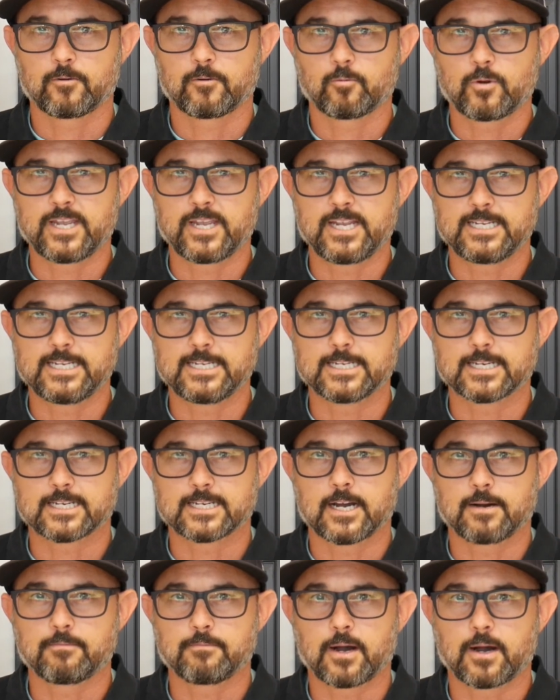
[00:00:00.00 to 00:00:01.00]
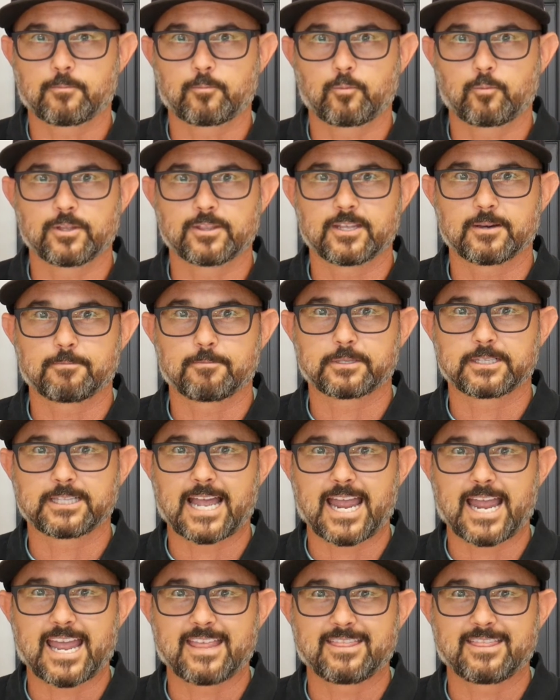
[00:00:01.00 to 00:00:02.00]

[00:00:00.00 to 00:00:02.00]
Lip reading: We need to come up with a plan